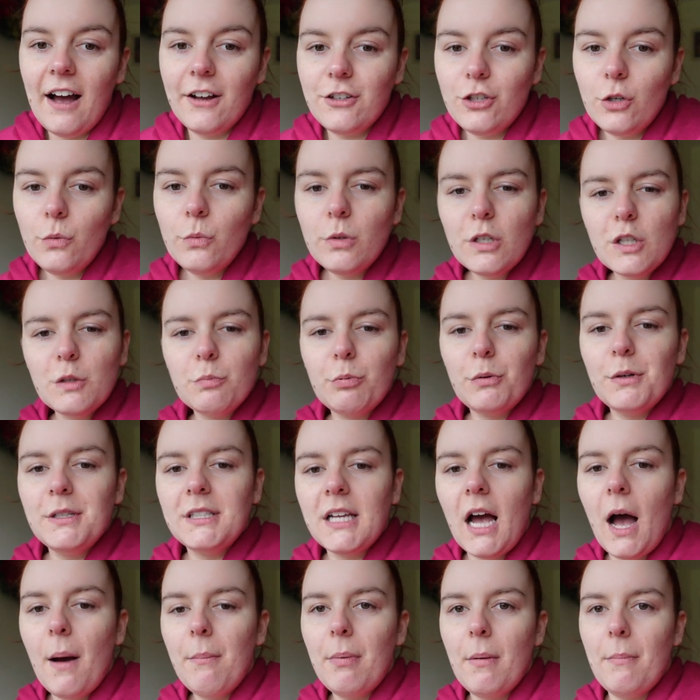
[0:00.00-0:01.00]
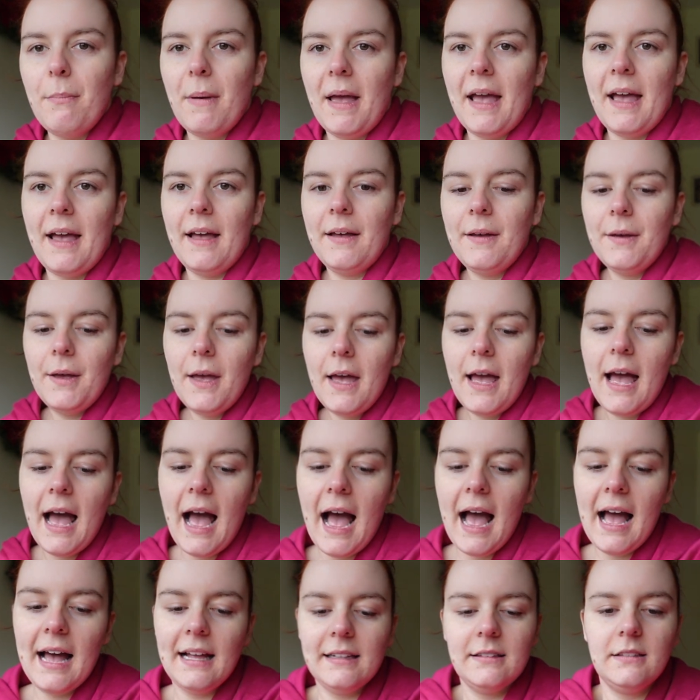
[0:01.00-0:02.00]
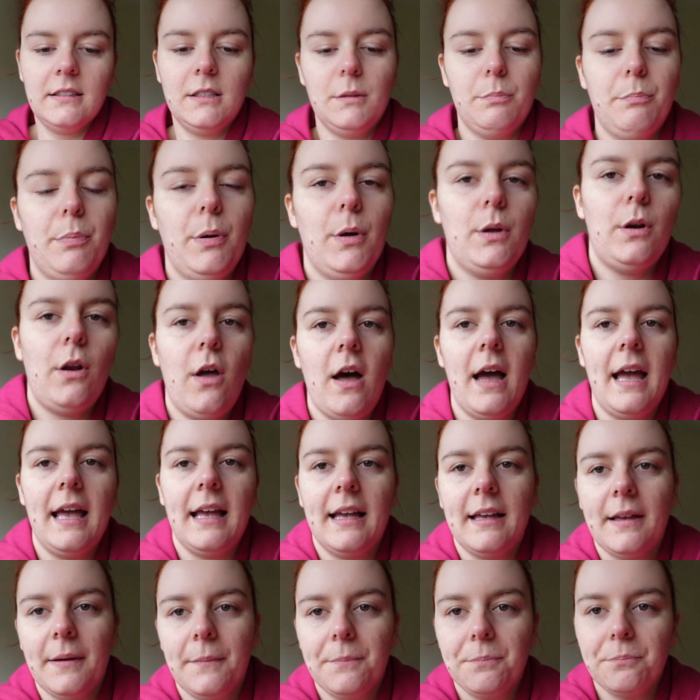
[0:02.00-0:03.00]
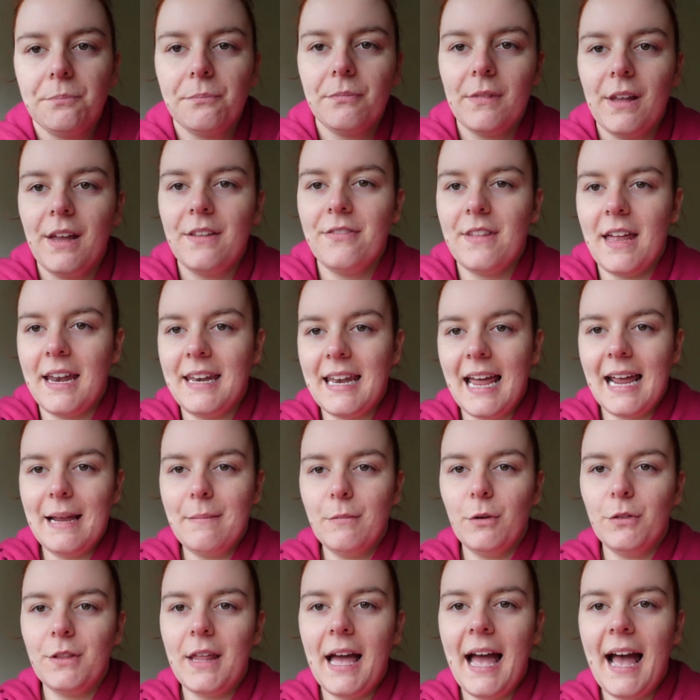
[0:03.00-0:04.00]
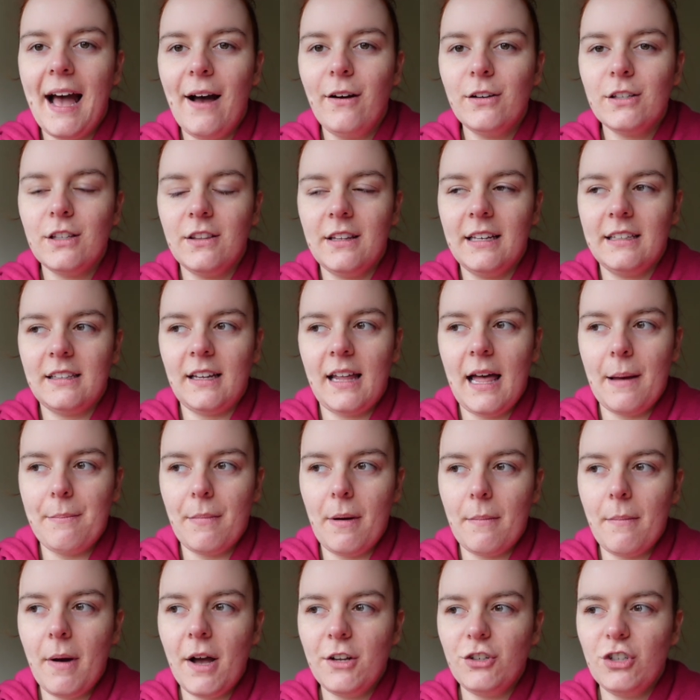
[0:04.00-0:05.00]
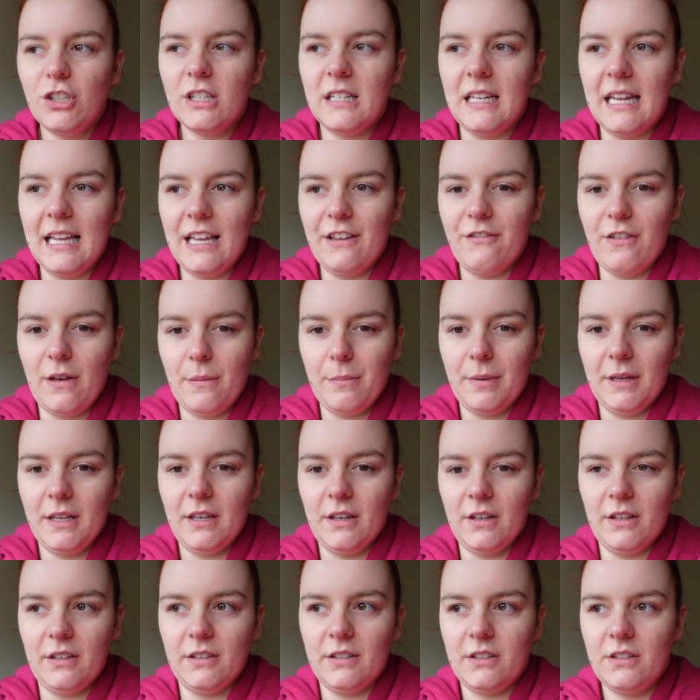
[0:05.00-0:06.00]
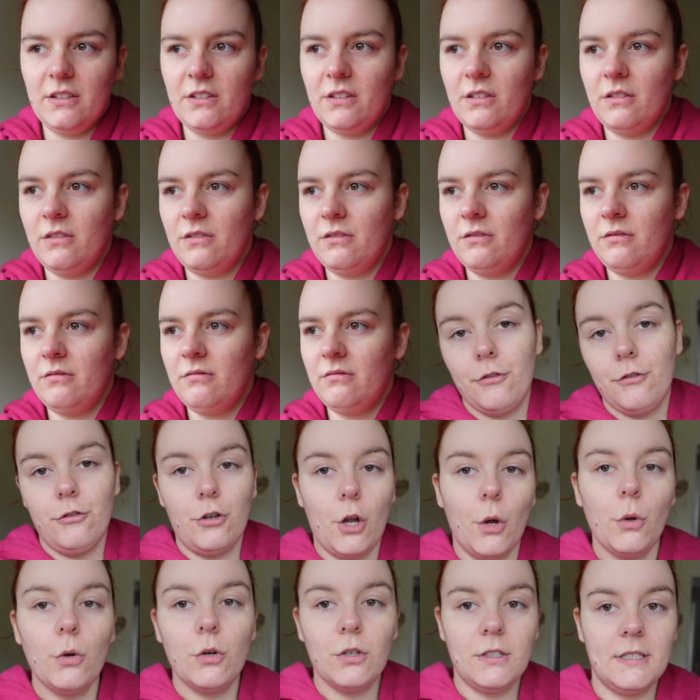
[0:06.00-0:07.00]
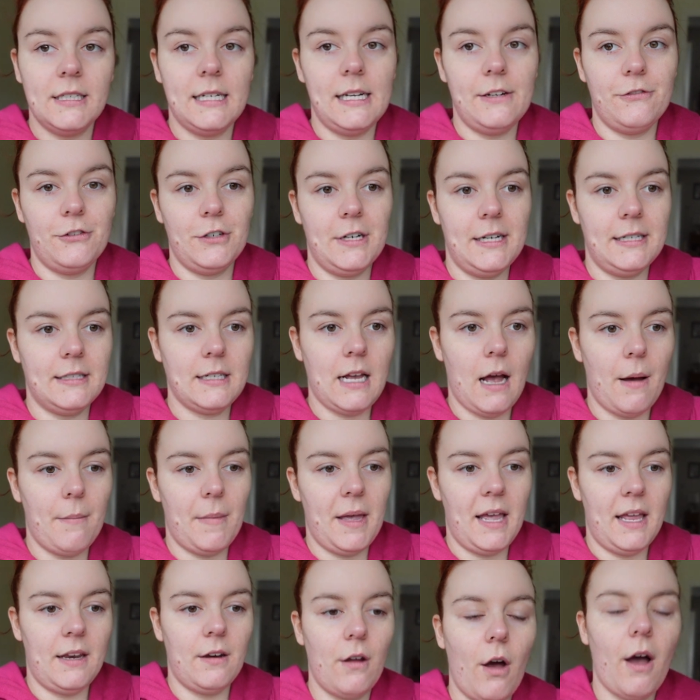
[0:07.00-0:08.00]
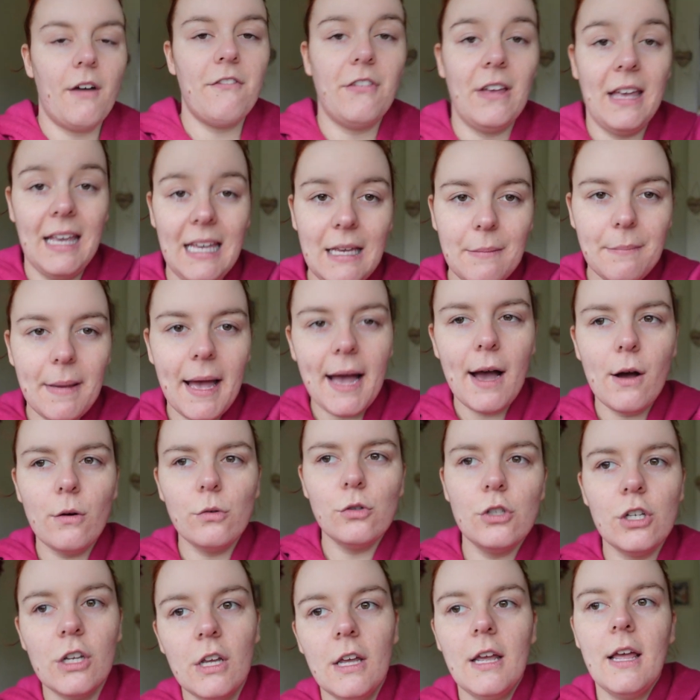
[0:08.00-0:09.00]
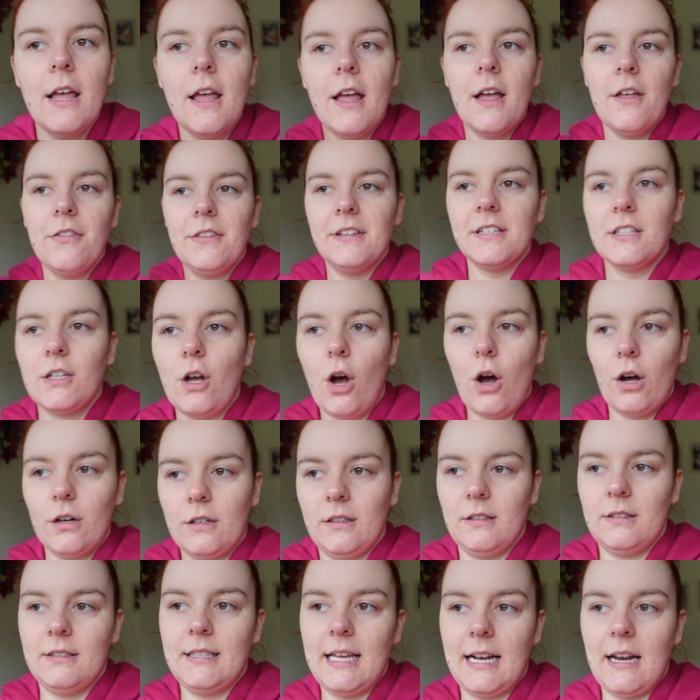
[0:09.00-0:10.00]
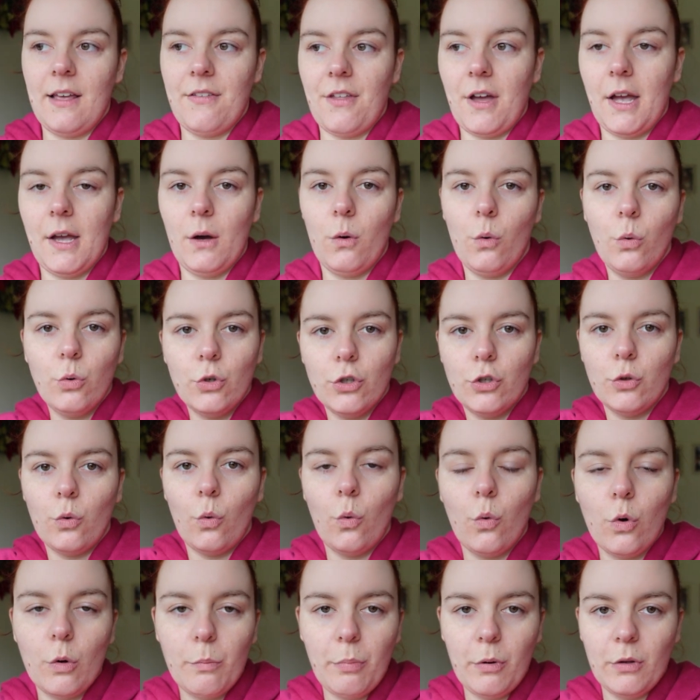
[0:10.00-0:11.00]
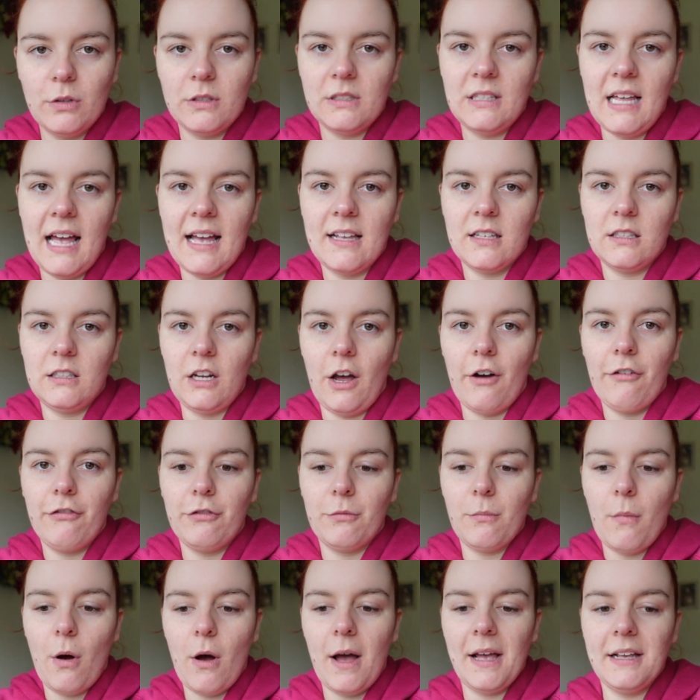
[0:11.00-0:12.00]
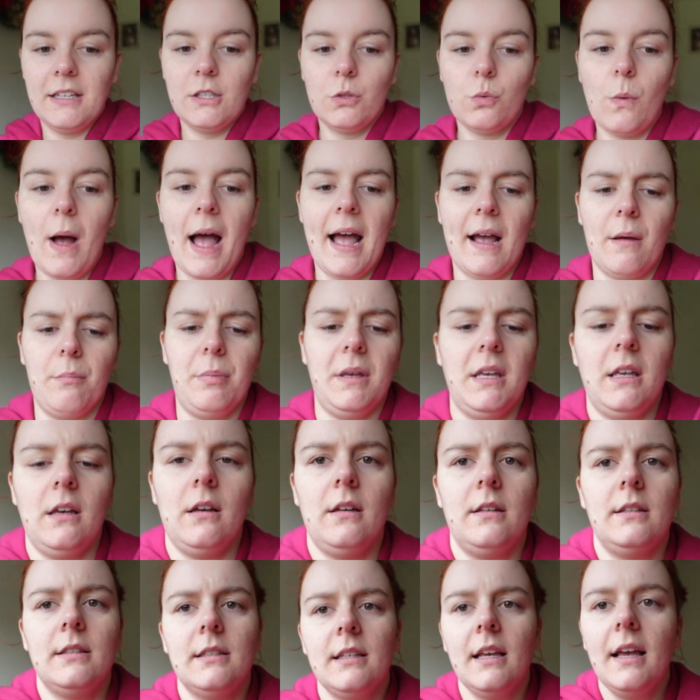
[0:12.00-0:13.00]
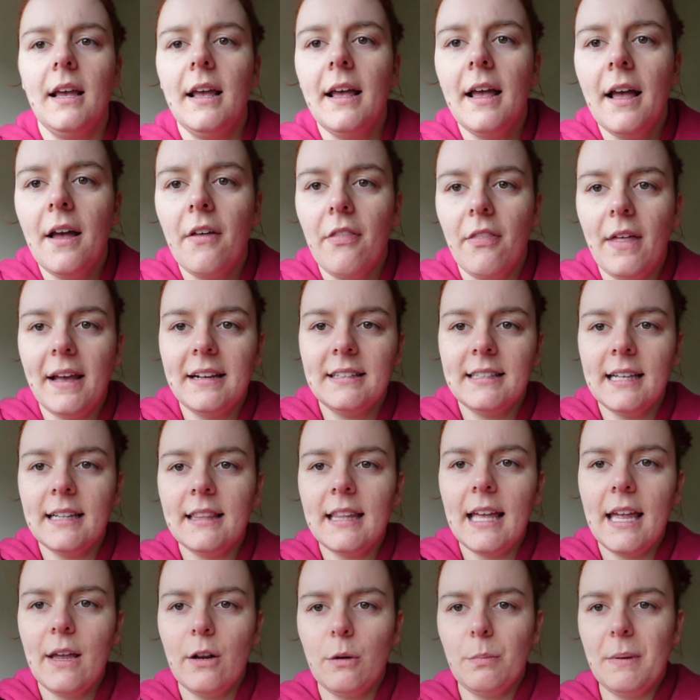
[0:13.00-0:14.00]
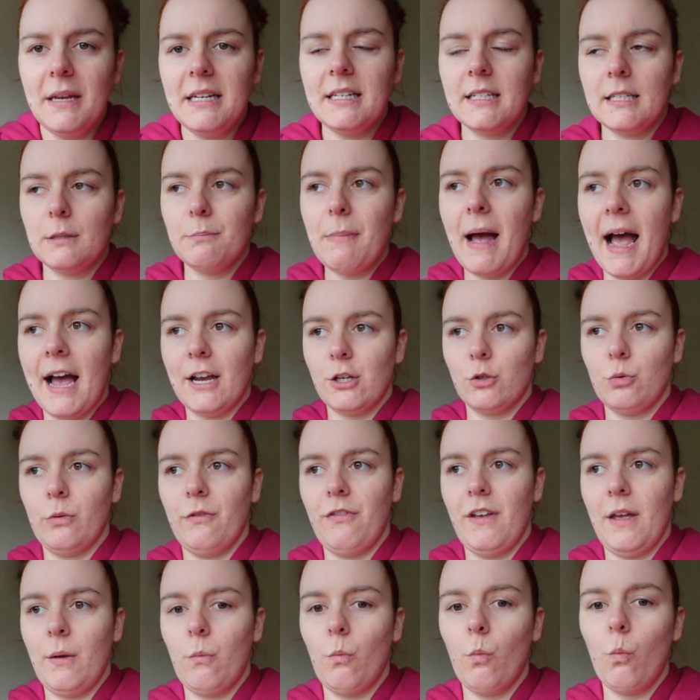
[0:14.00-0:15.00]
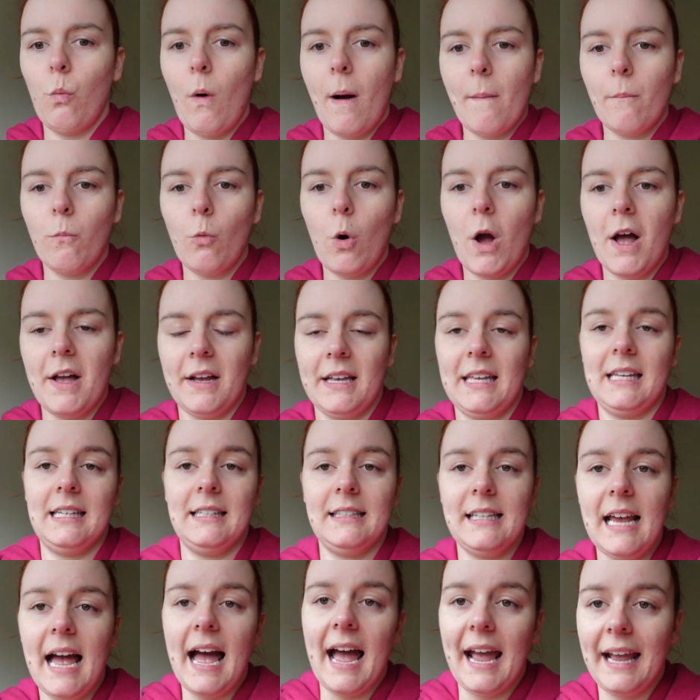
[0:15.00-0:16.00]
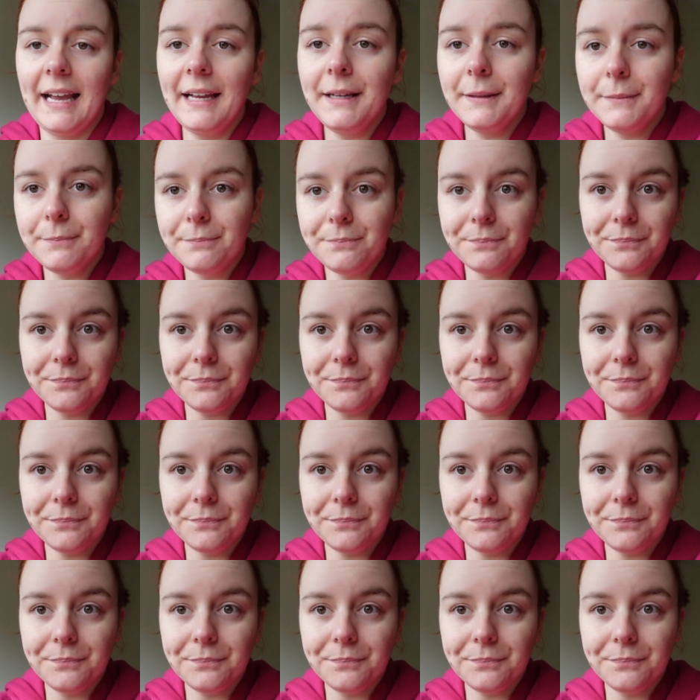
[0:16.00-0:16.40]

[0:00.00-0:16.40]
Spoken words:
I do wanna spruce it up a bit and put like their name on the house and things like that, but I might just leave it because no good deliveries come in. I've emailed this garden center that I ordered all the poinsettia stuff for my swag because they said that it'd be dispatched within one working day.